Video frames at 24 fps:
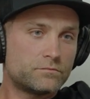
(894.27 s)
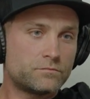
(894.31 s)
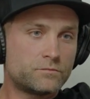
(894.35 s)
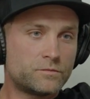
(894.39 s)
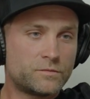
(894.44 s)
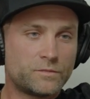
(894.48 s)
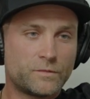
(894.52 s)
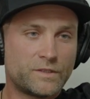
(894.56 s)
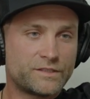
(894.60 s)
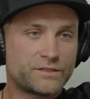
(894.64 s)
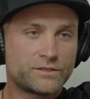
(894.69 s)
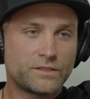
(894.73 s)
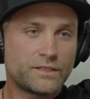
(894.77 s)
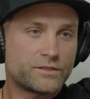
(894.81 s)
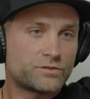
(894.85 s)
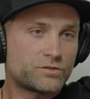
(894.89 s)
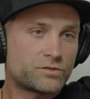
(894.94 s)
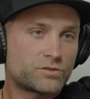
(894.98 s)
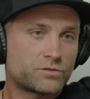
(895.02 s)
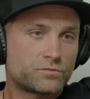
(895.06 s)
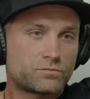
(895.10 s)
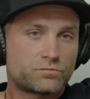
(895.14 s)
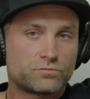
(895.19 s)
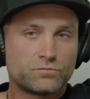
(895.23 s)
I said,
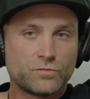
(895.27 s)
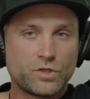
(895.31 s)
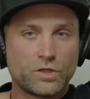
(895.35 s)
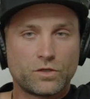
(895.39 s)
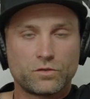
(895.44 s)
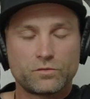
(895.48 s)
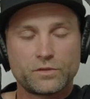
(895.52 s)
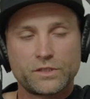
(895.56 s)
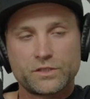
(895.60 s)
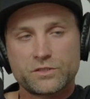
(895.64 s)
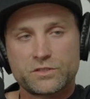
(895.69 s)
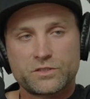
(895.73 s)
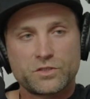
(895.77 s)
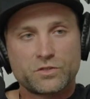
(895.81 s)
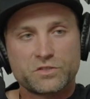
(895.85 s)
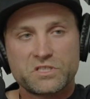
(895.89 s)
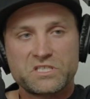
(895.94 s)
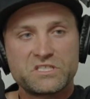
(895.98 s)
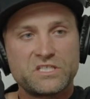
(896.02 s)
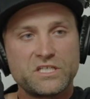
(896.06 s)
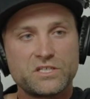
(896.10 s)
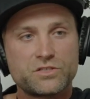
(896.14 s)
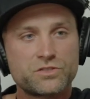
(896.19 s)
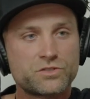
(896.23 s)
I still
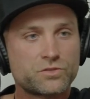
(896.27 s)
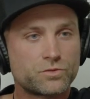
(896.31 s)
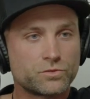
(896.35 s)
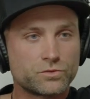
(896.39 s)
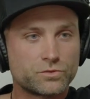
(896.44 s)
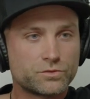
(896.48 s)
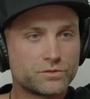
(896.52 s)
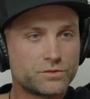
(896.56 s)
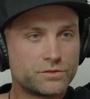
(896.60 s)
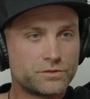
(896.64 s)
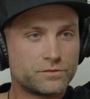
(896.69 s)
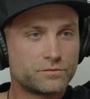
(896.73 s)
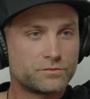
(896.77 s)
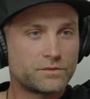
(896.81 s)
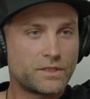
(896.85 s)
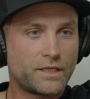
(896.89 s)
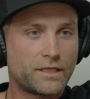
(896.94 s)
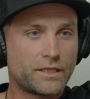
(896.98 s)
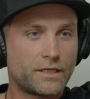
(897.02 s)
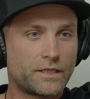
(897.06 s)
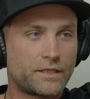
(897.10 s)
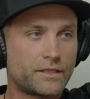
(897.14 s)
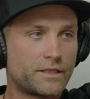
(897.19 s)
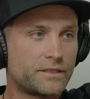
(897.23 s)
teach schools,
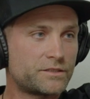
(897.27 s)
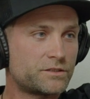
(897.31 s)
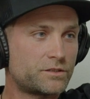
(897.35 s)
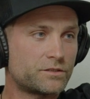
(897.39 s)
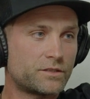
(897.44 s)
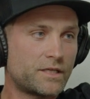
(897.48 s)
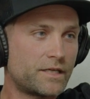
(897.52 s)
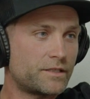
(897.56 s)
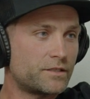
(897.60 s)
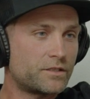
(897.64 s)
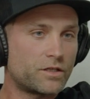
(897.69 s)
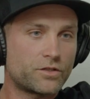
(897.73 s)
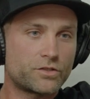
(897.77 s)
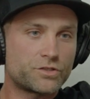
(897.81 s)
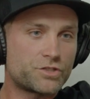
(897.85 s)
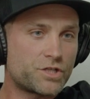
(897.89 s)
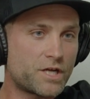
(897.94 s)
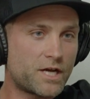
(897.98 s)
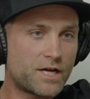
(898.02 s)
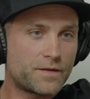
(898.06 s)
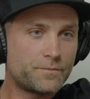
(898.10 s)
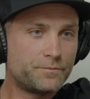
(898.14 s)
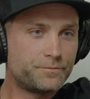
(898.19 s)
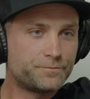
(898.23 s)
and I still had another
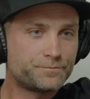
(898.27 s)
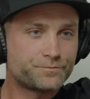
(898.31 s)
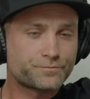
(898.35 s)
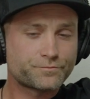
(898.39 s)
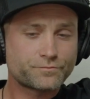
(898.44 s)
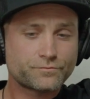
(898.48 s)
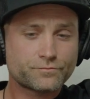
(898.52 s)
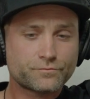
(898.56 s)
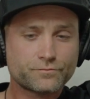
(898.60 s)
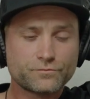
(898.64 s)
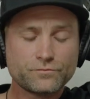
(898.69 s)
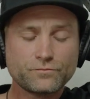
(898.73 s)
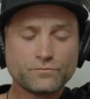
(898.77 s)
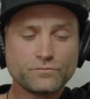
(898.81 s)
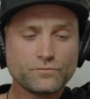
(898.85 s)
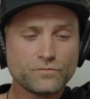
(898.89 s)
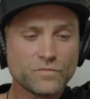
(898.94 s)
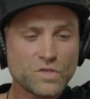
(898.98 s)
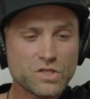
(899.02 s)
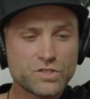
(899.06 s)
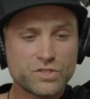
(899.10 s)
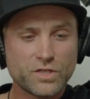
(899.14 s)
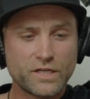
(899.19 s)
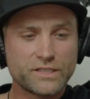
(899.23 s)
job.
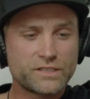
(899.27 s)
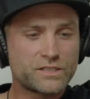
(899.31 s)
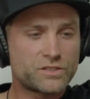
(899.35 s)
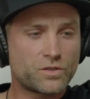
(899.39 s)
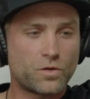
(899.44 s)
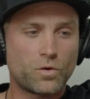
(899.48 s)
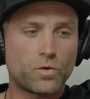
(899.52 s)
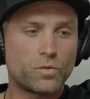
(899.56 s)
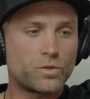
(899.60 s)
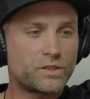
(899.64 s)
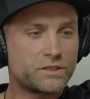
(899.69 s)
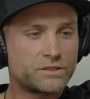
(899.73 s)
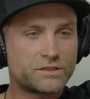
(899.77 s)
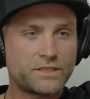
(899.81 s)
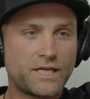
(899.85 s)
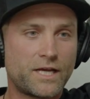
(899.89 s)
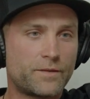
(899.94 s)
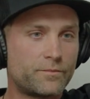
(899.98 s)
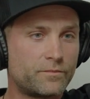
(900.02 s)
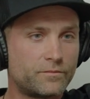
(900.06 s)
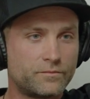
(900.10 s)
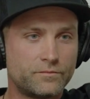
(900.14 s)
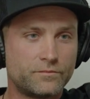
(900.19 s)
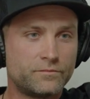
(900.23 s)
So I just always
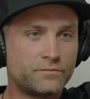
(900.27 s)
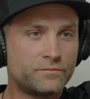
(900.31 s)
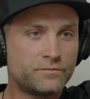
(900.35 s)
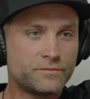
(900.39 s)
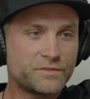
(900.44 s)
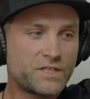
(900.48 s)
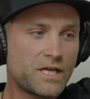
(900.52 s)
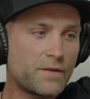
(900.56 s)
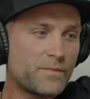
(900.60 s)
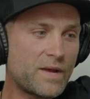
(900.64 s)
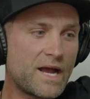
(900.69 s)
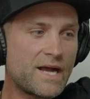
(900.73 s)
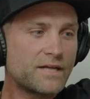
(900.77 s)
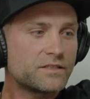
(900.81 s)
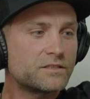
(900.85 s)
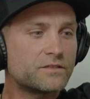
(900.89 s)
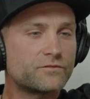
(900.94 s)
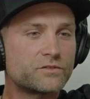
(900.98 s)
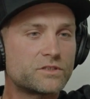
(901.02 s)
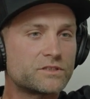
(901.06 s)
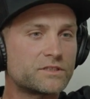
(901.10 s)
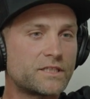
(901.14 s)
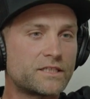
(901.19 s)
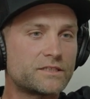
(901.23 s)
kept active,
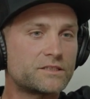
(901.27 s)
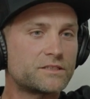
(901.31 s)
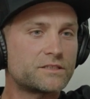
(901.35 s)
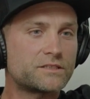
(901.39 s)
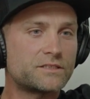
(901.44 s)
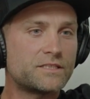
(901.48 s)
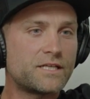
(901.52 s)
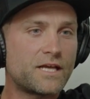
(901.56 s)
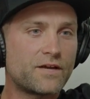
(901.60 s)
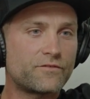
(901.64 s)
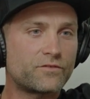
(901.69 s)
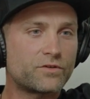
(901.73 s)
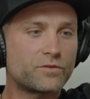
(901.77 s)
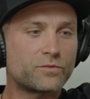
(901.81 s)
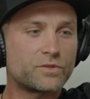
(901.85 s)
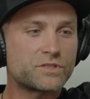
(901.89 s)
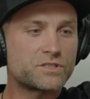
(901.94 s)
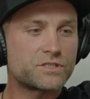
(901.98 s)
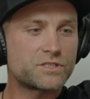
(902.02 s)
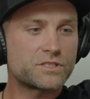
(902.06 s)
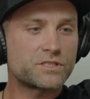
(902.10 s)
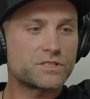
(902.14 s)
because I just never was just